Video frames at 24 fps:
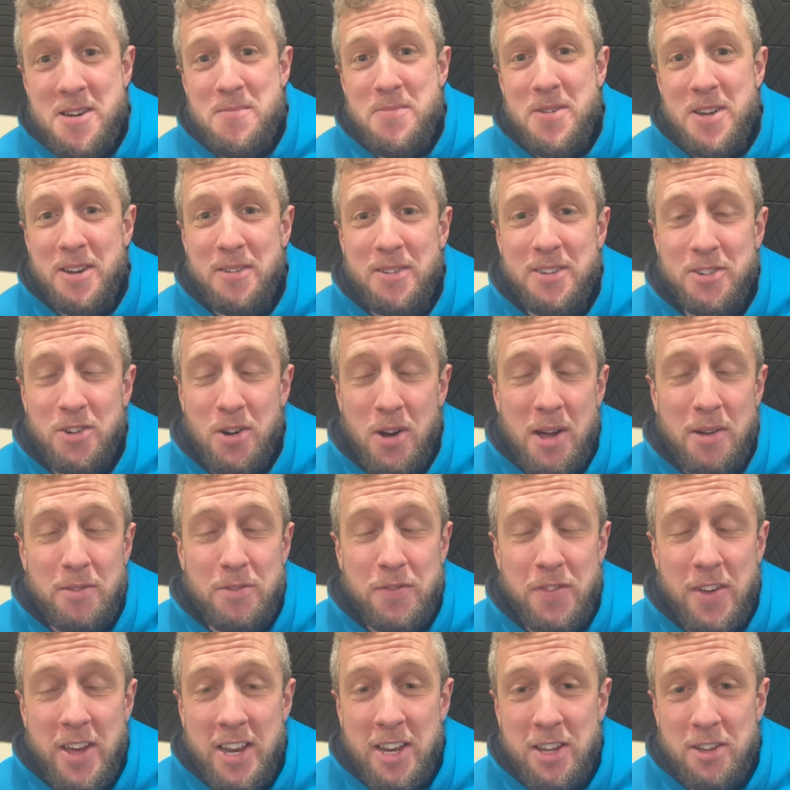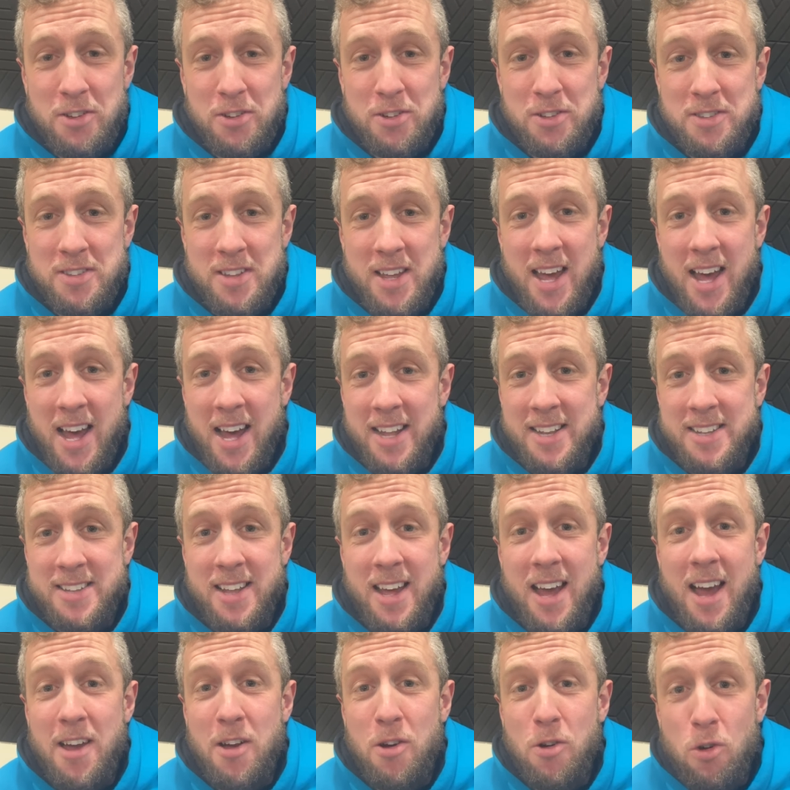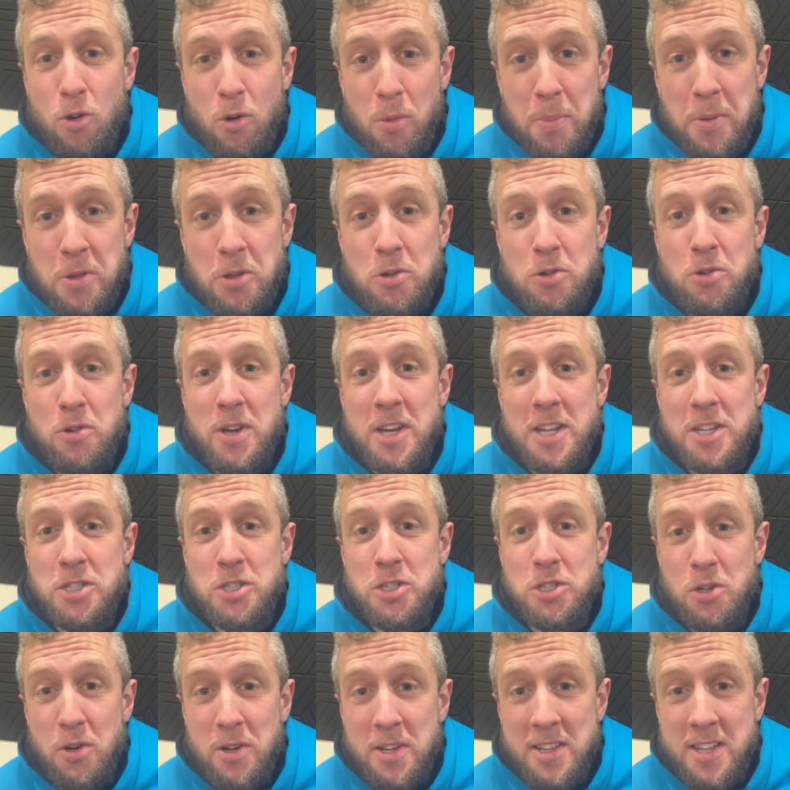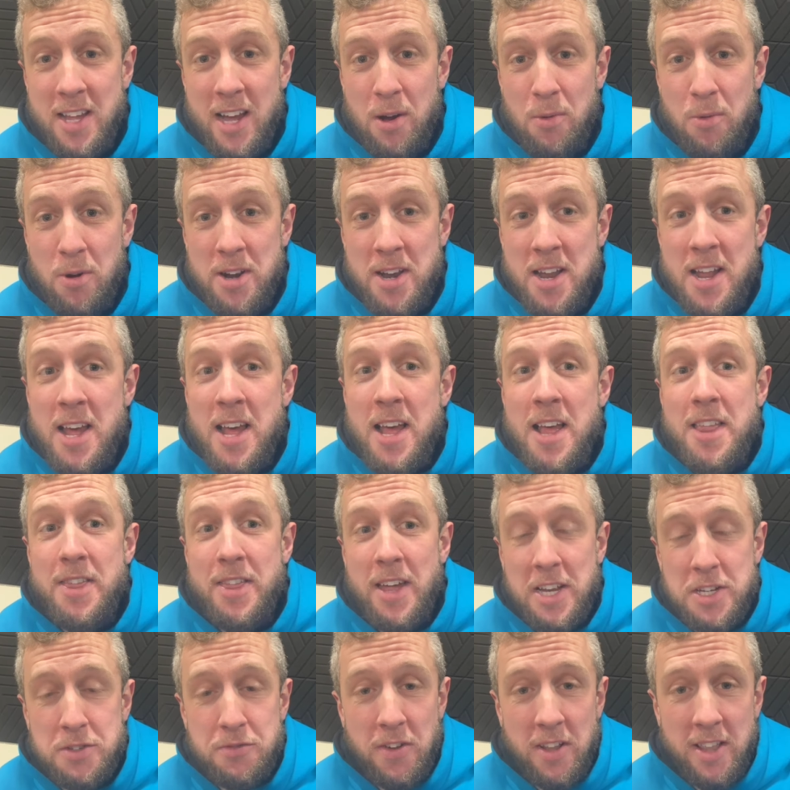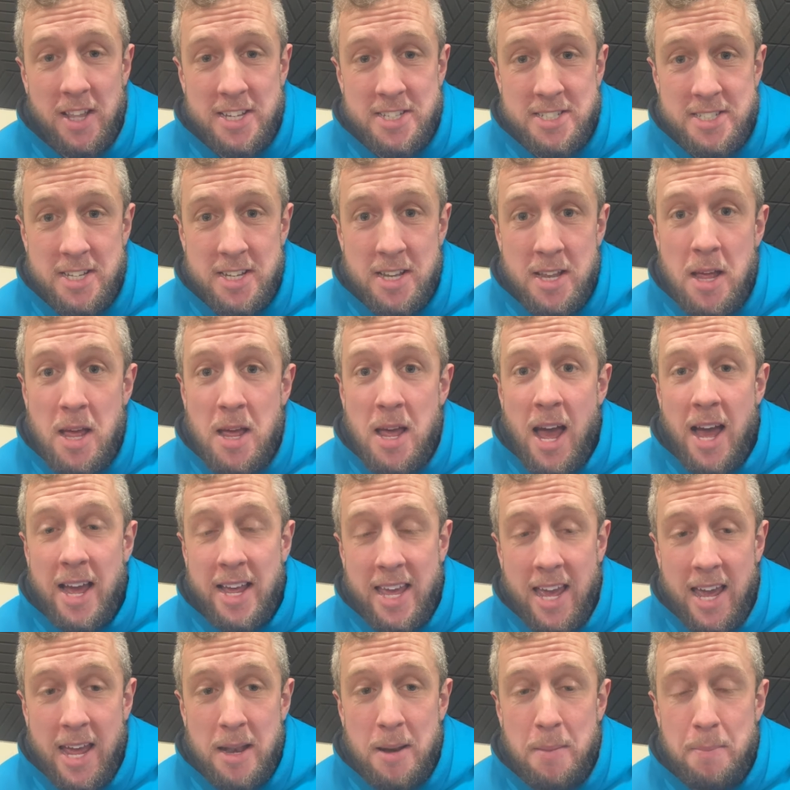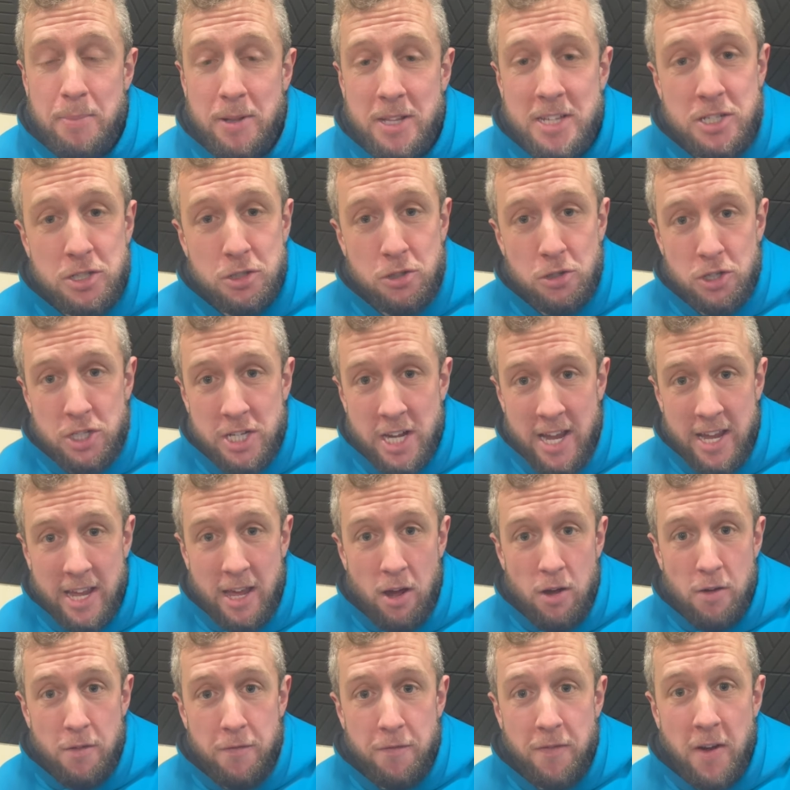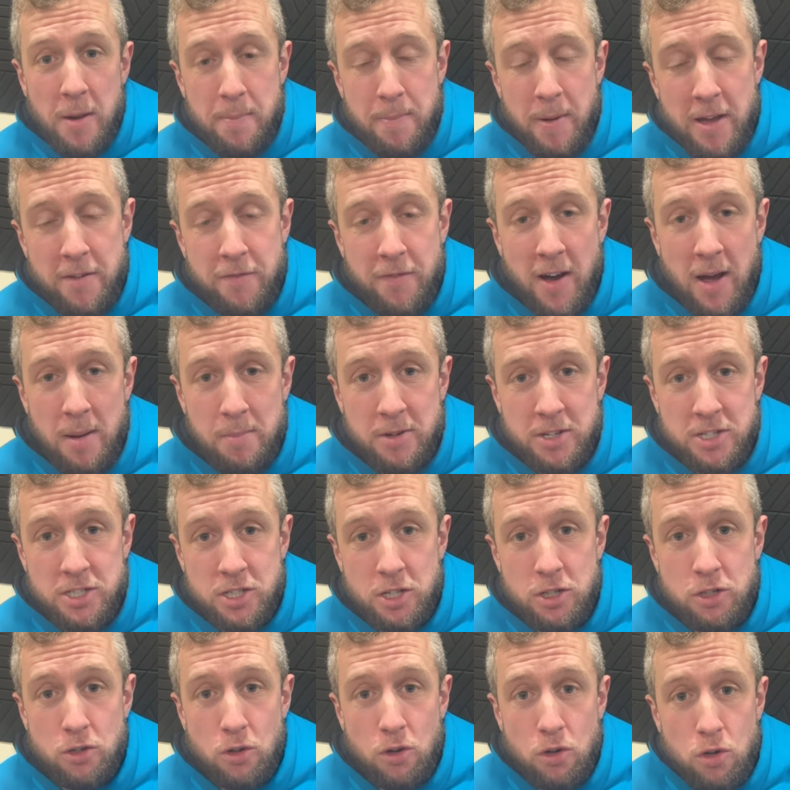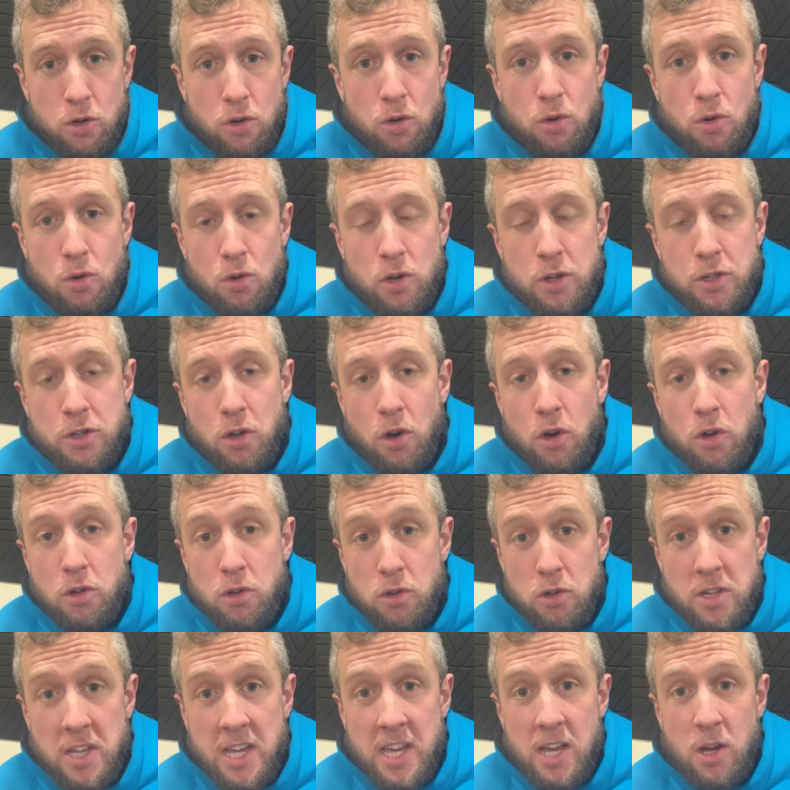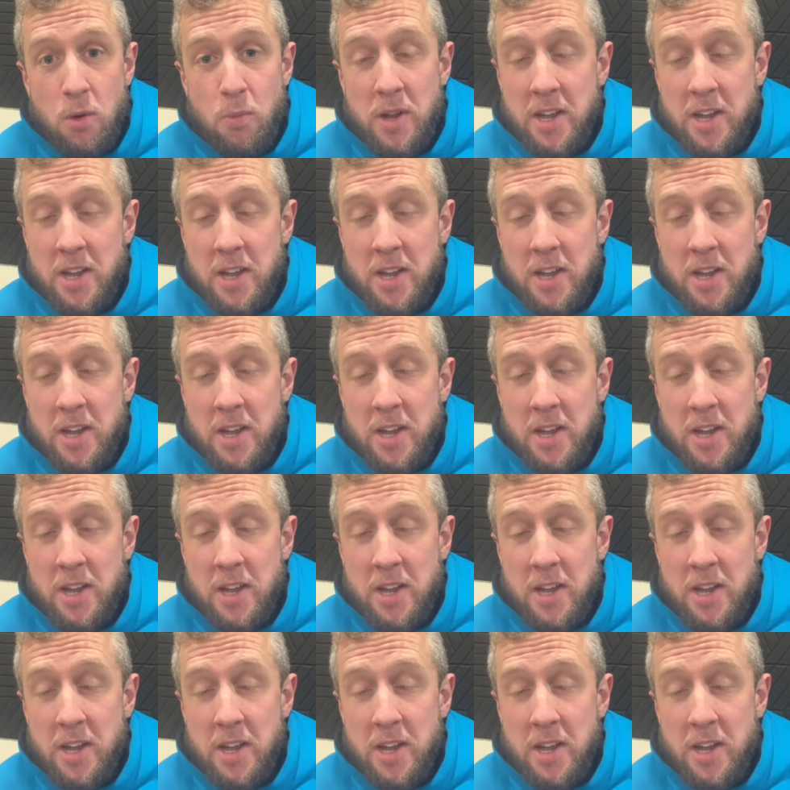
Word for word: But uh, no, it was very good, and I hope you enjoyed that one. Thanks for listening. Again, please do check out fedbyfarmers.co.uk.